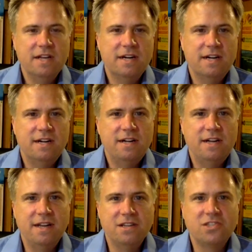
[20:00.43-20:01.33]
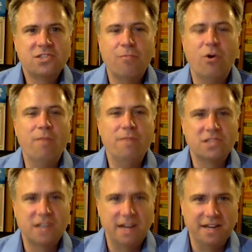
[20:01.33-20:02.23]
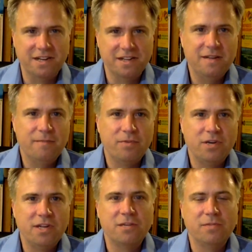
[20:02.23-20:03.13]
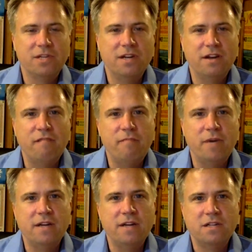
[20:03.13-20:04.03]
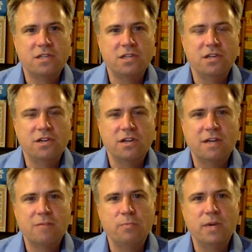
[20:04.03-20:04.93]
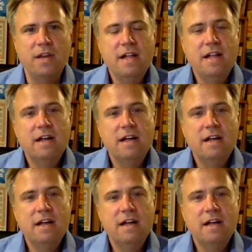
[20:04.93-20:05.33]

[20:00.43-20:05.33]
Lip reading: and somewhat misguidedly, predictably enough, but it's the New York Times, but